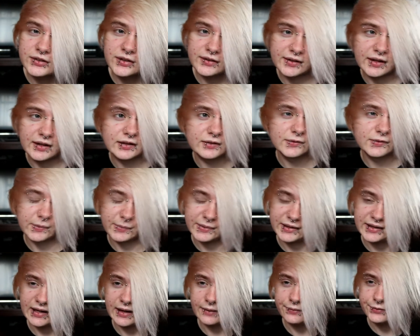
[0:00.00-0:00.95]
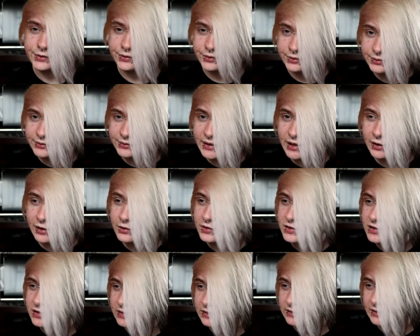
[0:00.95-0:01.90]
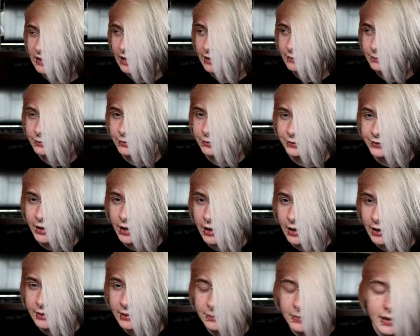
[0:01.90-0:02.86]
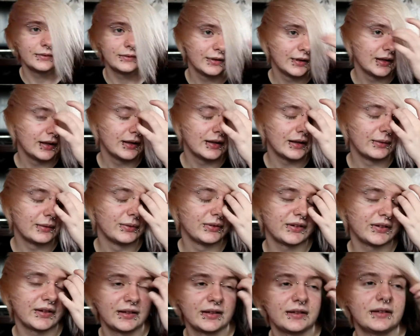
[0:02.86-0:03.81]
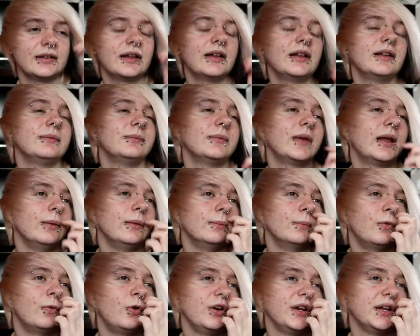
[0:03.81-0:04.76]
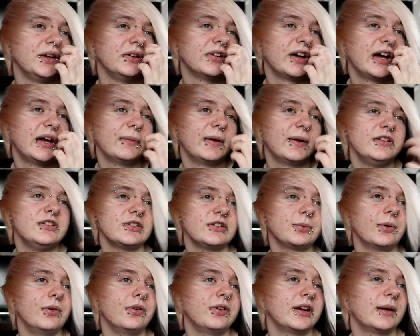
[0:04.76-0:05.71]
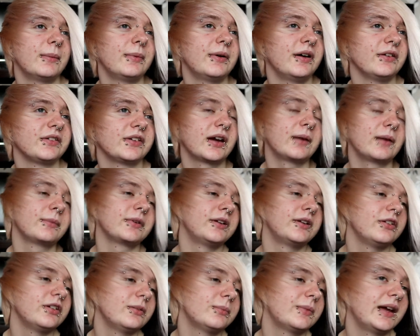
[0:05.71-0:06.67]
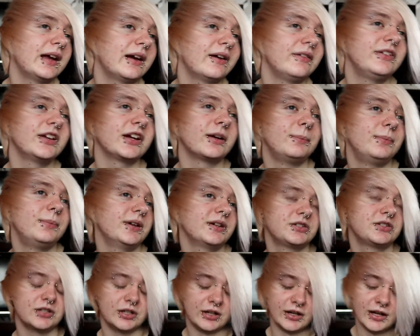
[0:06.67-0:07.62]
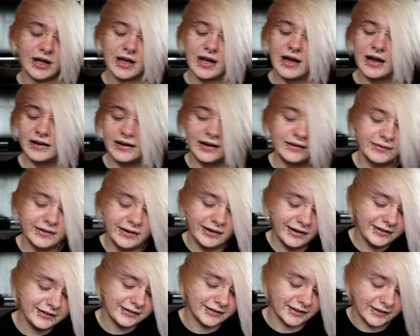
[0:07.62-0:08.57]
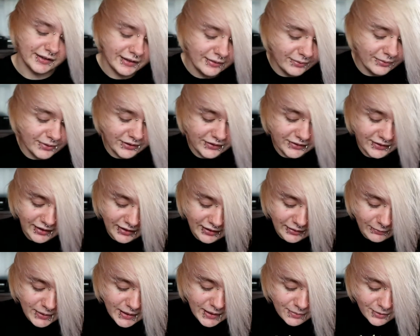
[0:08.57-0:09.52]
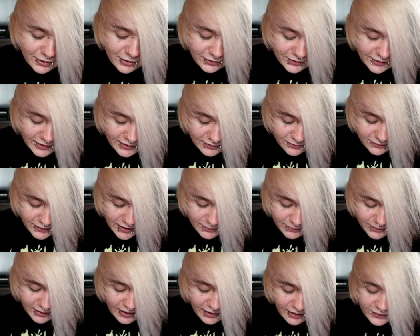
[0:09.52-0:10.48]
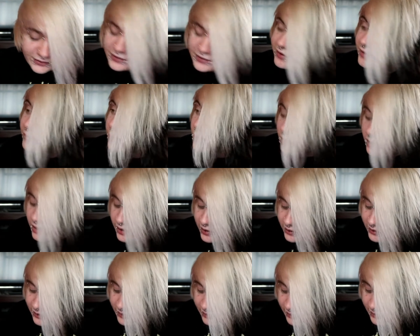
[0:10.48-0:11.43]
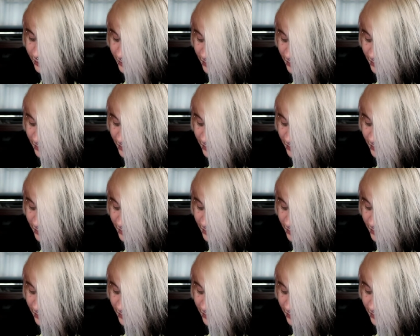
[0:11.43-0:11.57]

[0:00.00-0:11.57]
I tend to film in the afternoon now, just because I have more time. That was like at morning time. I just woken up and I was like, I'm gonna do my hair and take a picture, and I really liked it. It was like, people use that to fake me, and I was just like, why?